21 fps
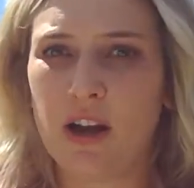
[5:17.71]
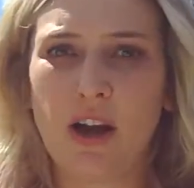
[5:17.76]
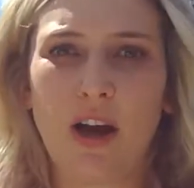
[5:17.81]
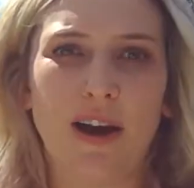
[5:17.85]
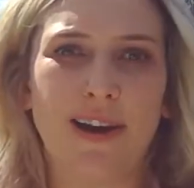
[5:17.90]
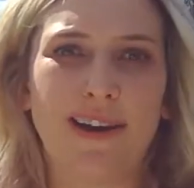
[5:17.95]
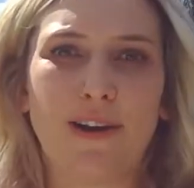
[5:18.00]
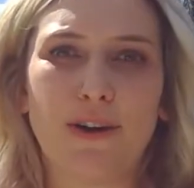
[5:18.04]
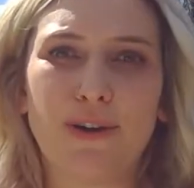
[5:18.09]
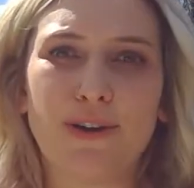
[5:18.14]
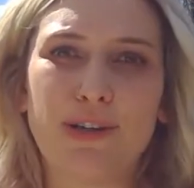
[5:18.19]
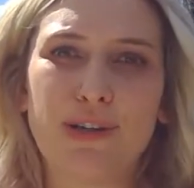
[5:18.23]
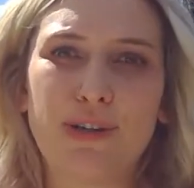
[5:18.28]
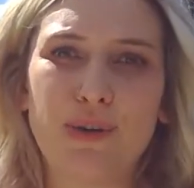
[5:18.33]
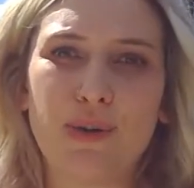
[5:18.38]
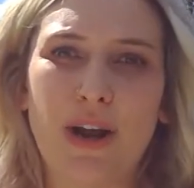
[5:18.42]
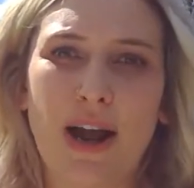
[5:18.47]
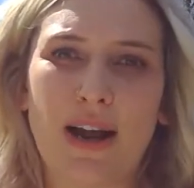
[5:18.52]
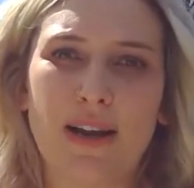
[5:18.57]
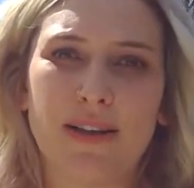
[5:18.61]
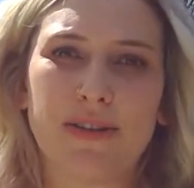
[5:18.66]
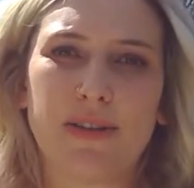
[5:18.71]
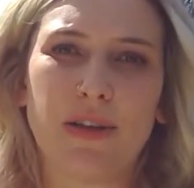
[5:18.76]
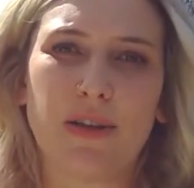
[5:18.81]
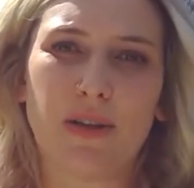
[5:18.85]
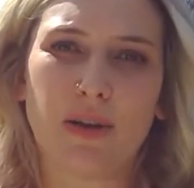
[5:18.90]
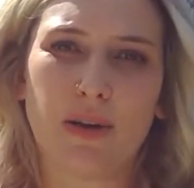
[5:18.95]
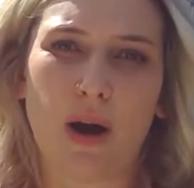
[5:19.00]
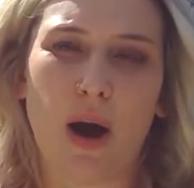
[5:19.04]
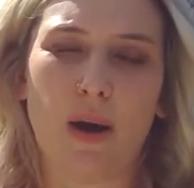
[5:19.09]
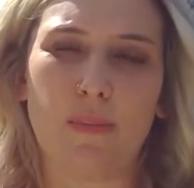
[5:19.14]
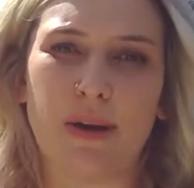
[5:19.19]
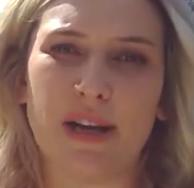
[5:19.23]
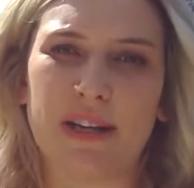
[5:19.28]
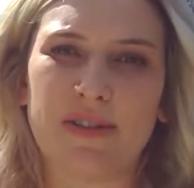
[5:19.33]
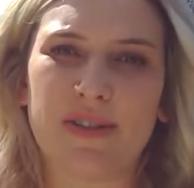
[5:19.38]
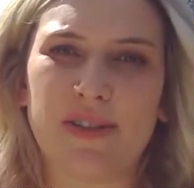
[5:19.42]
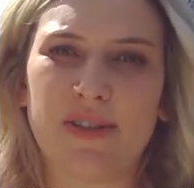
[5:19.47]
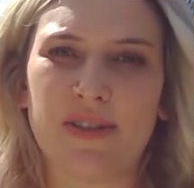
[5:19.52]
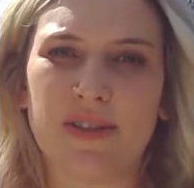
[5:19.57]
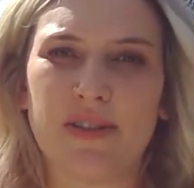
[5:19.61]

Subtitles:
I encourage you to ask in the comments,